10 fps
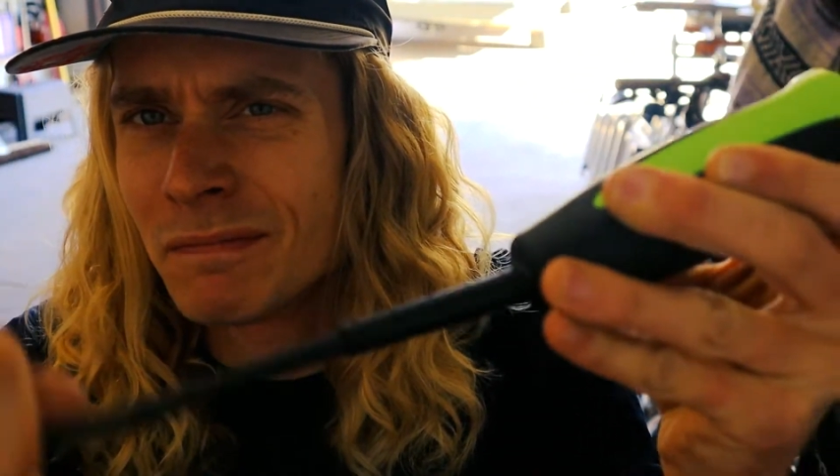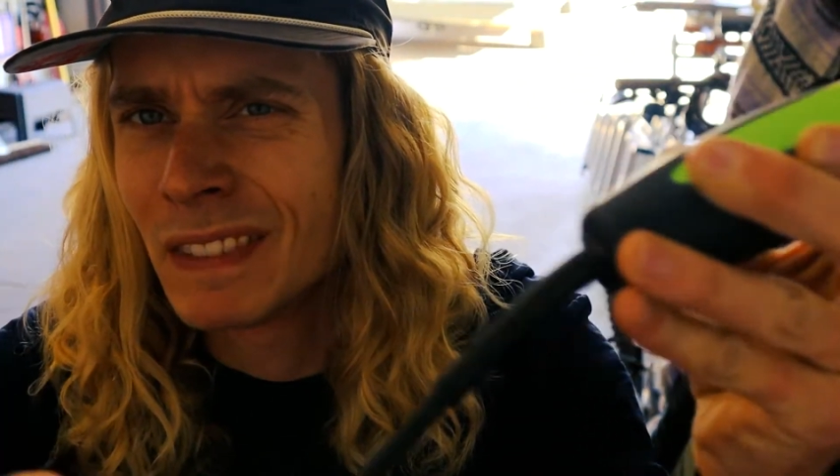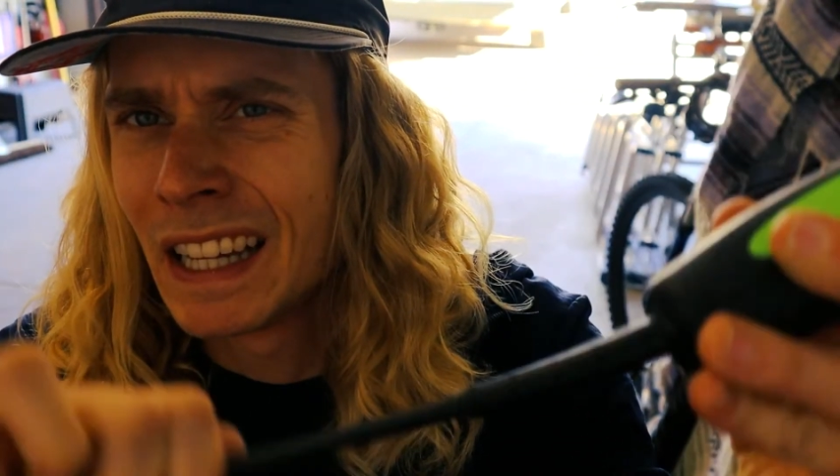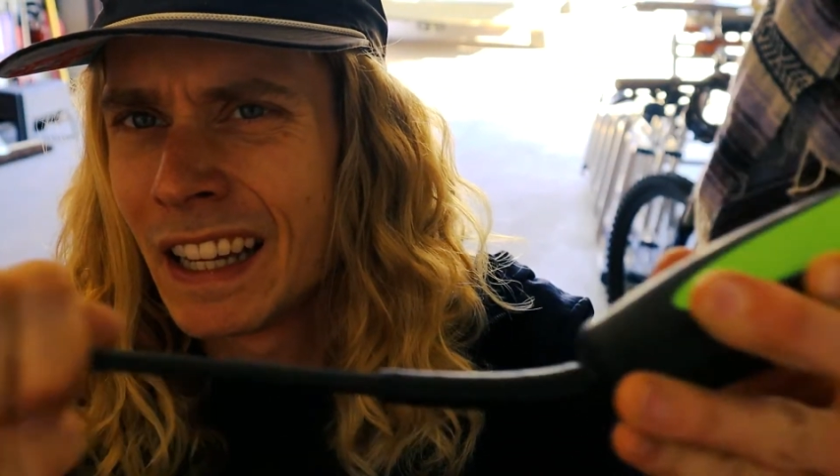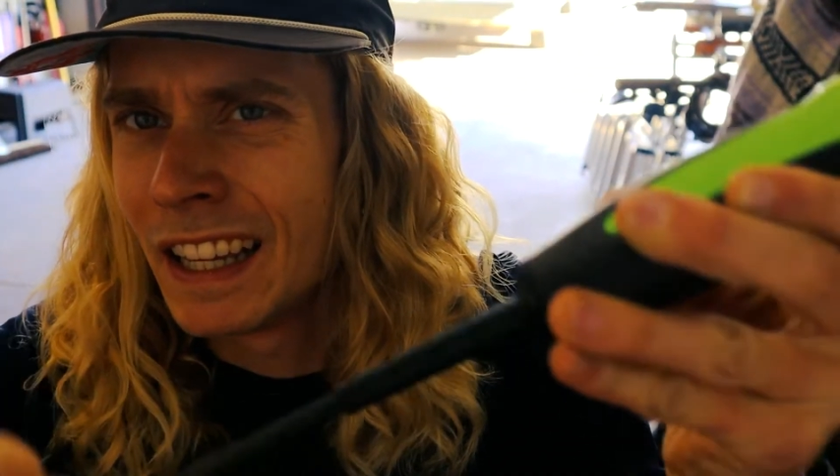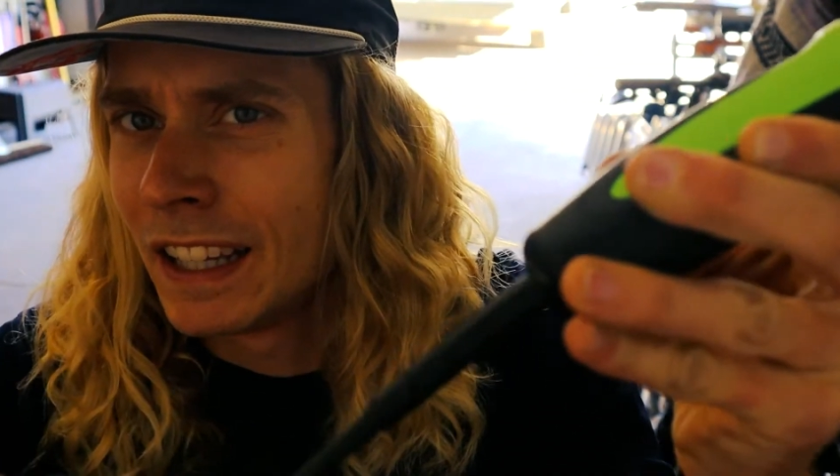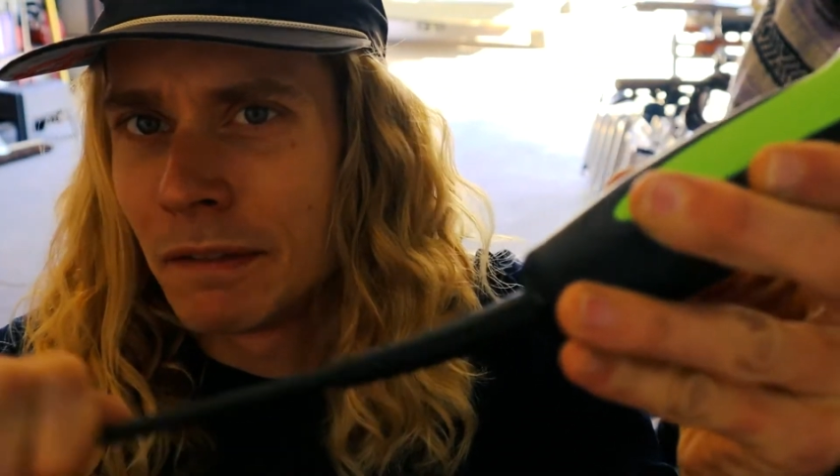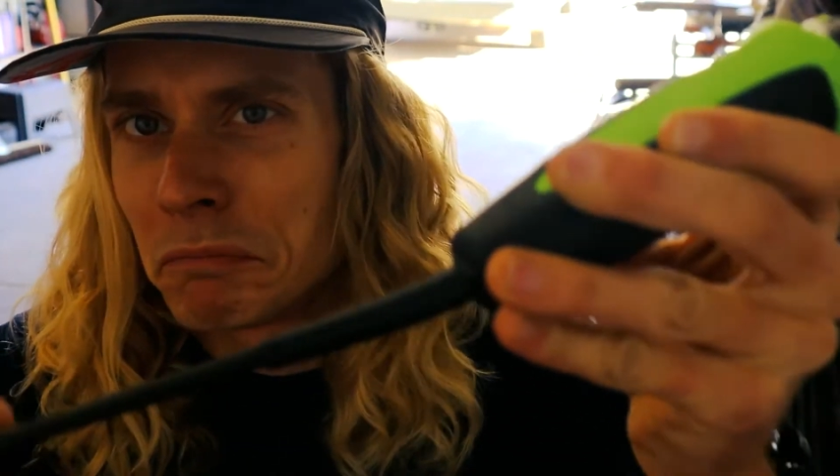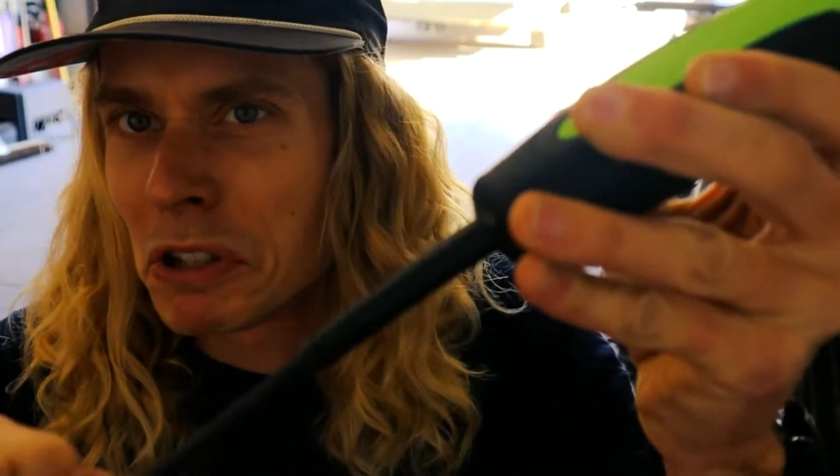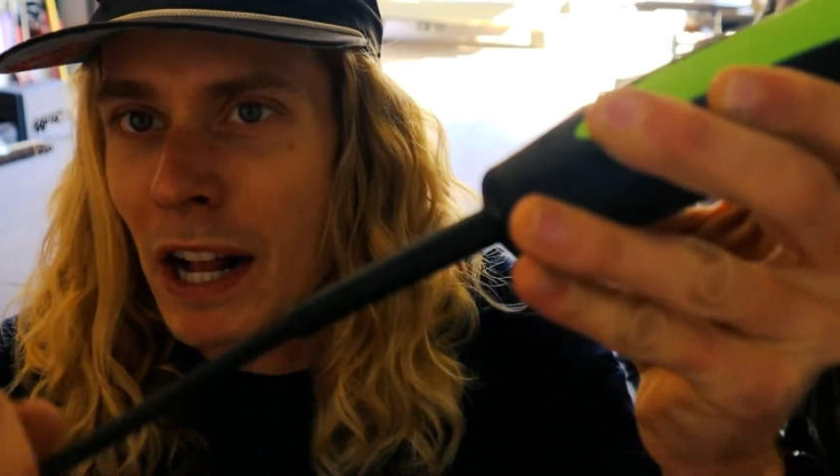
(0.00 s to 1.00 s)

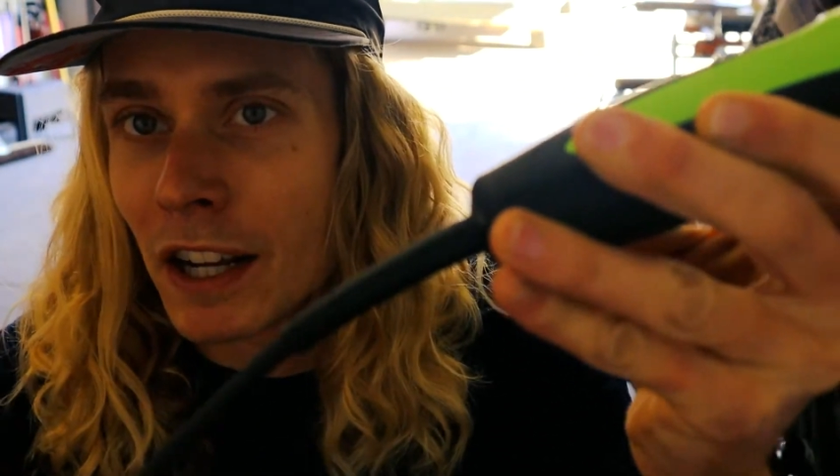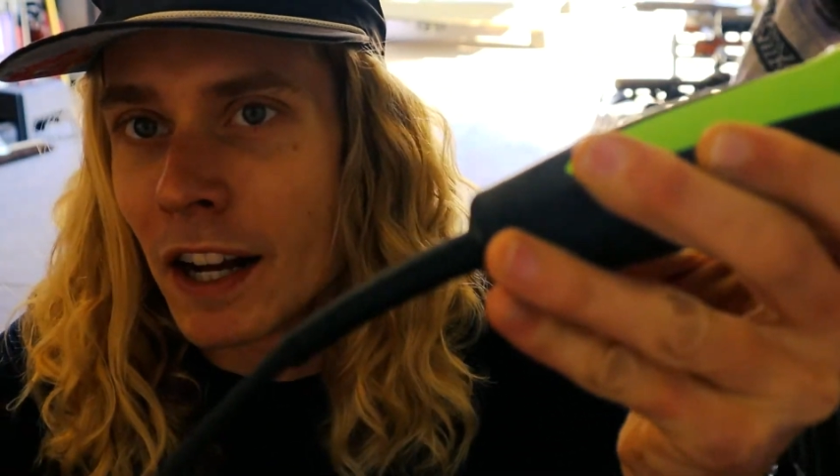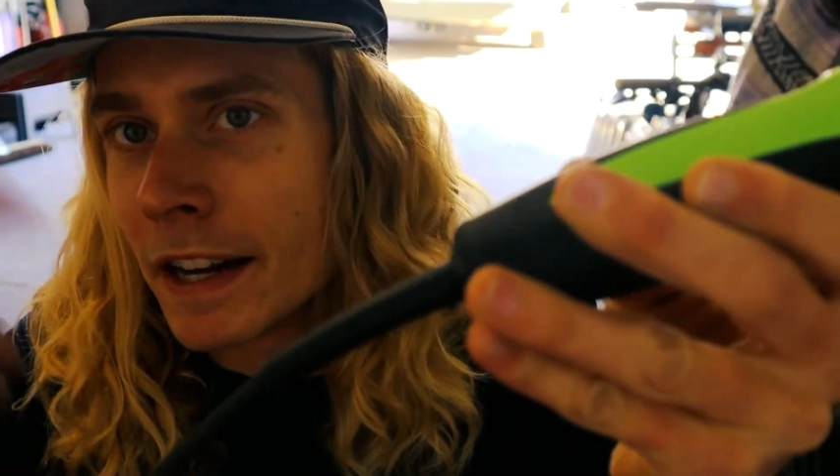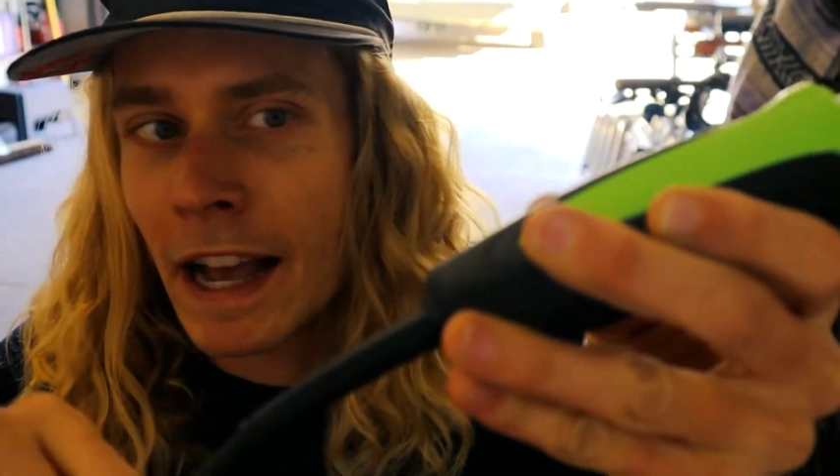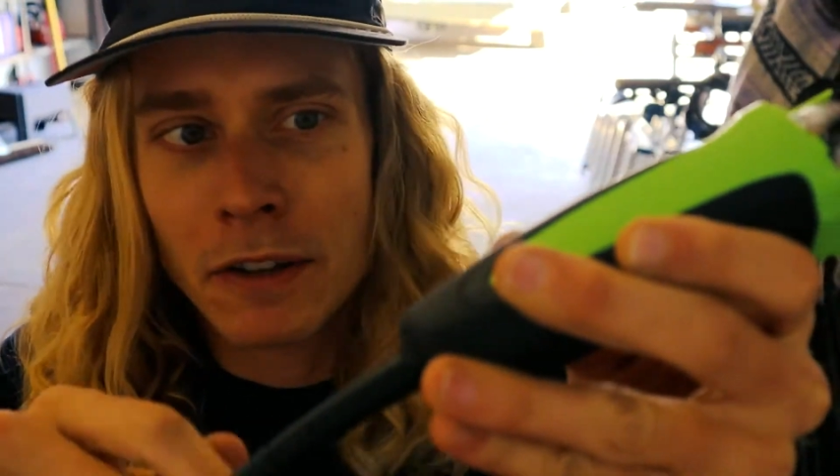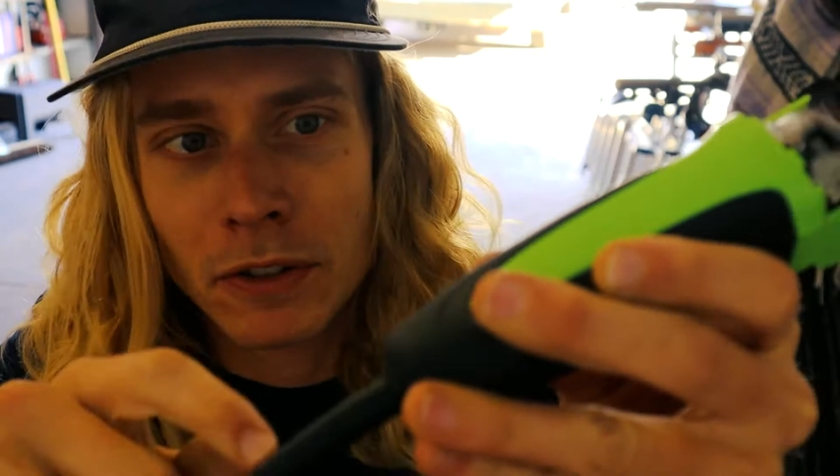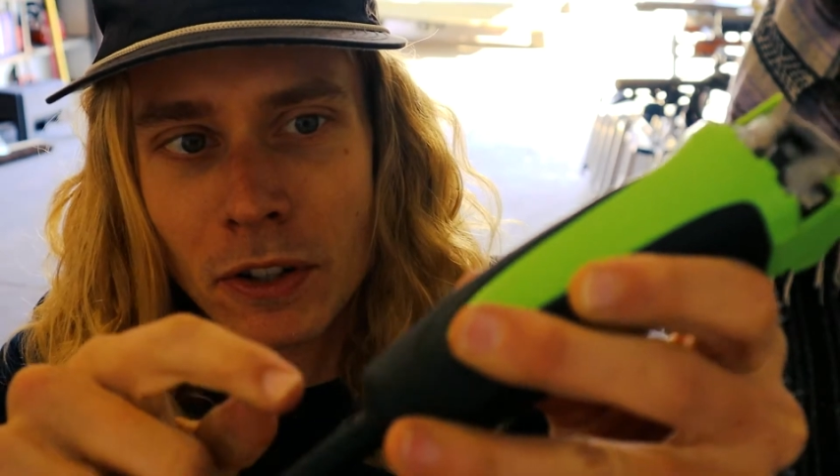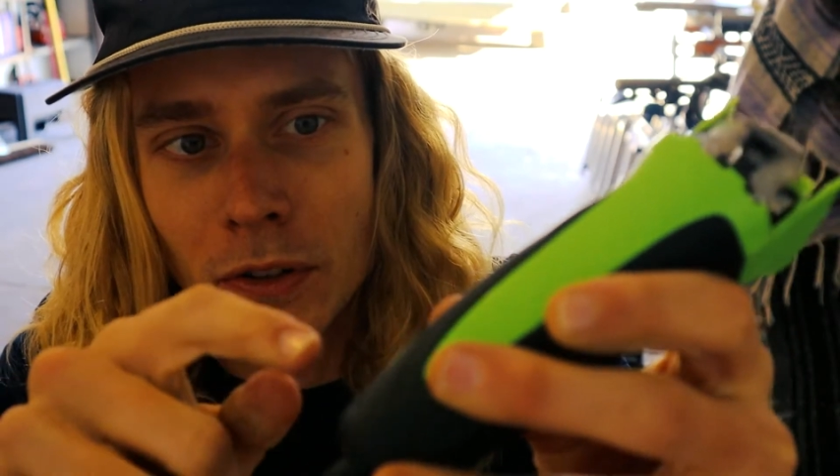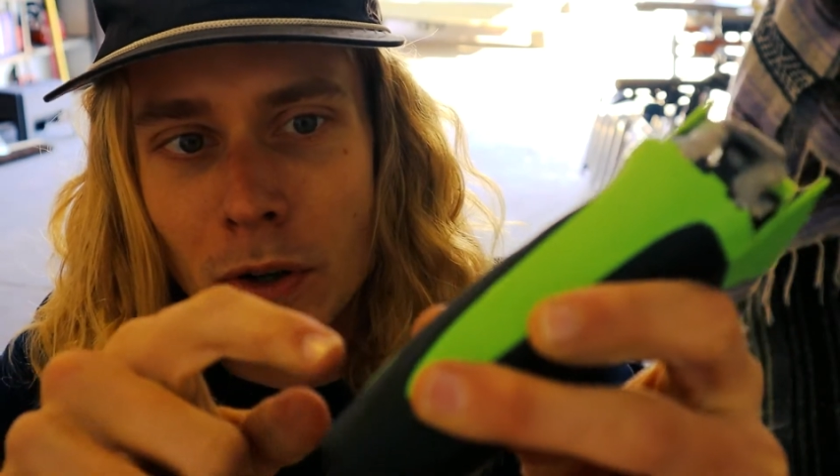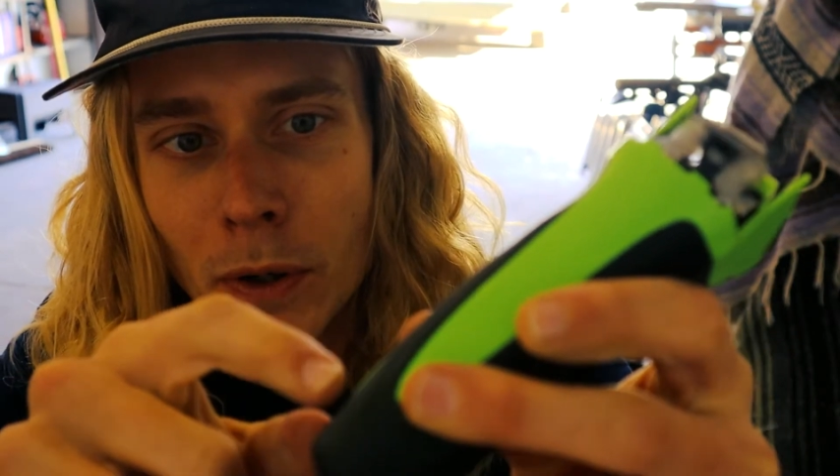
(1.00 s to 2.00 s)
It's not cutting out,
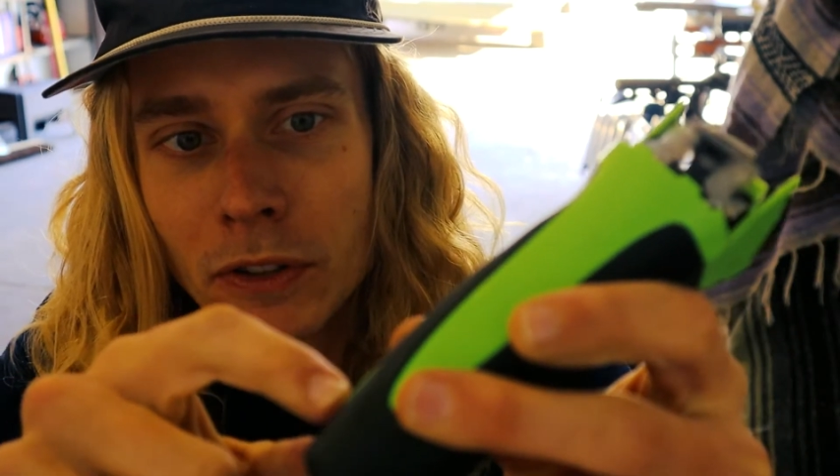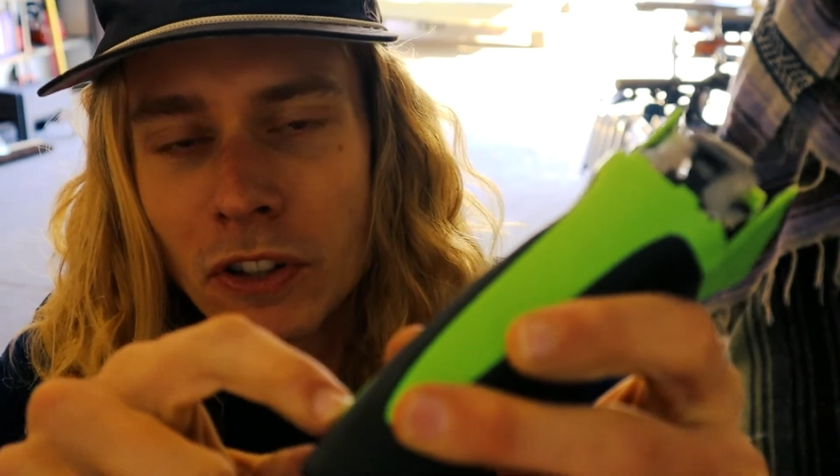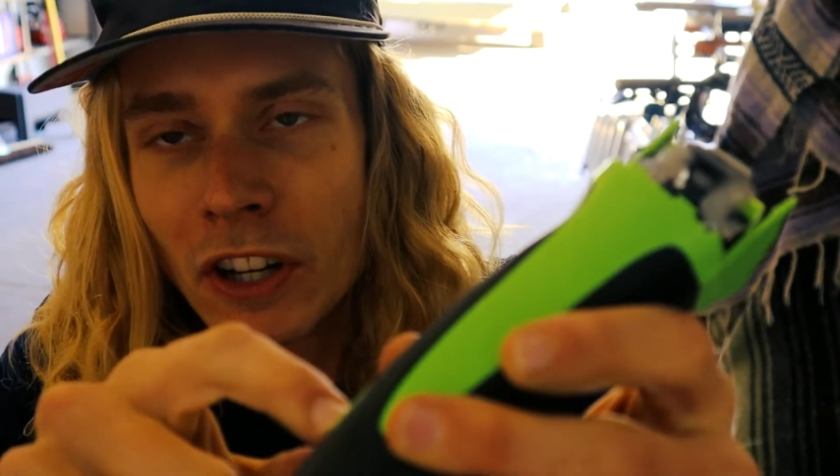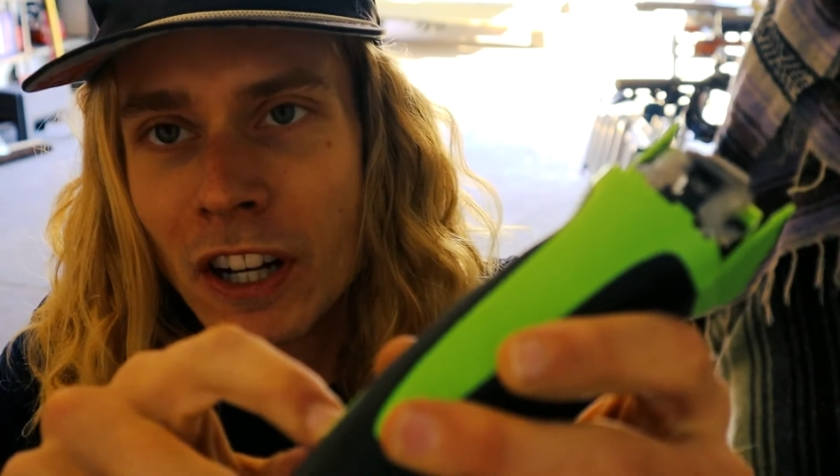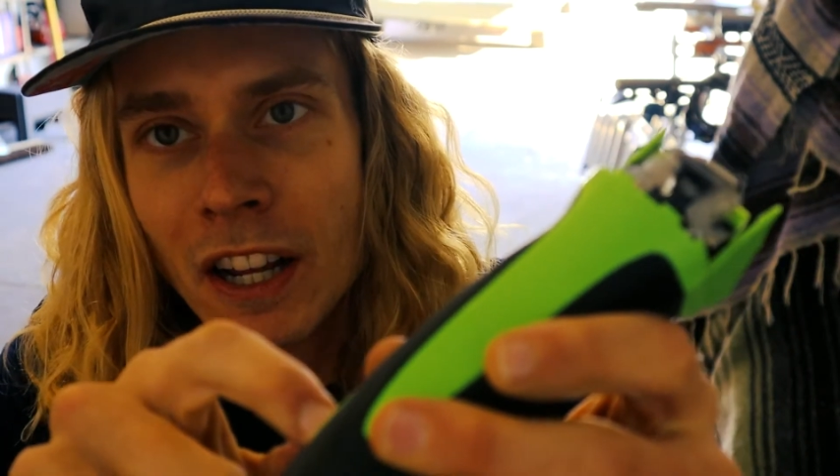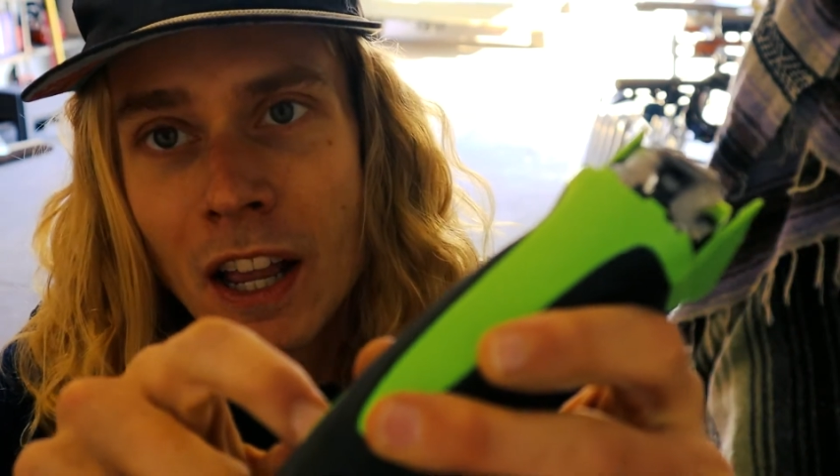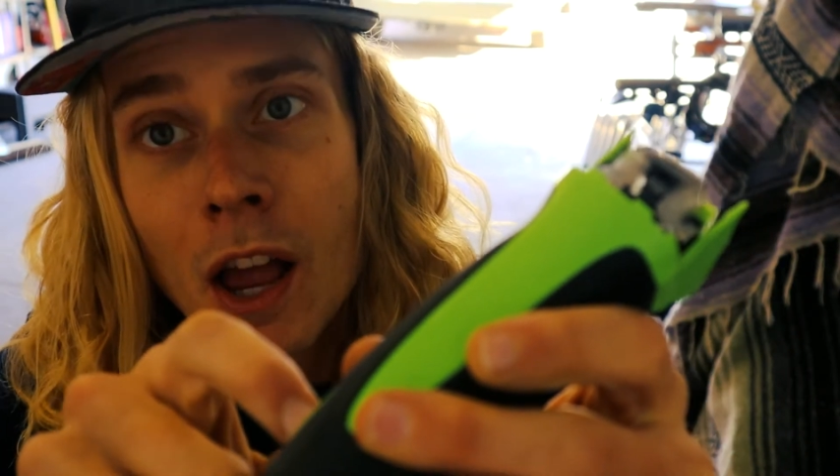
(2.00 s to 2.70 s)
so the cord's good.